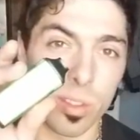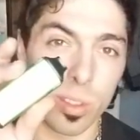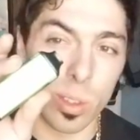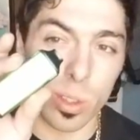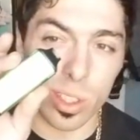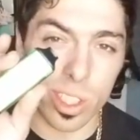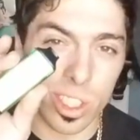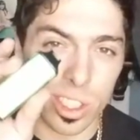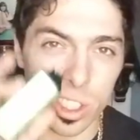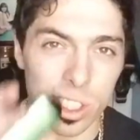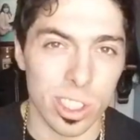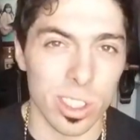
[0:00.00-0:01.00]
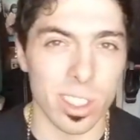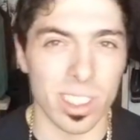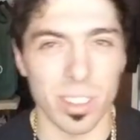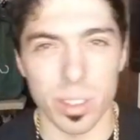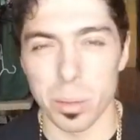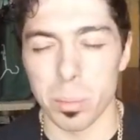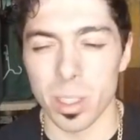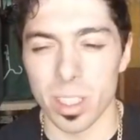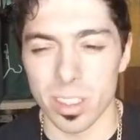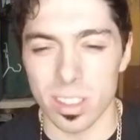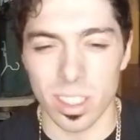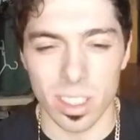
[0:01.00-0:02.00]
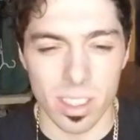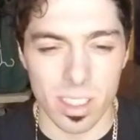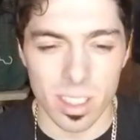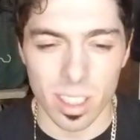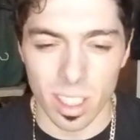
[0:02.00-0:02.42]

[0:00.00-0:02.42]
for sure give you a buzz, because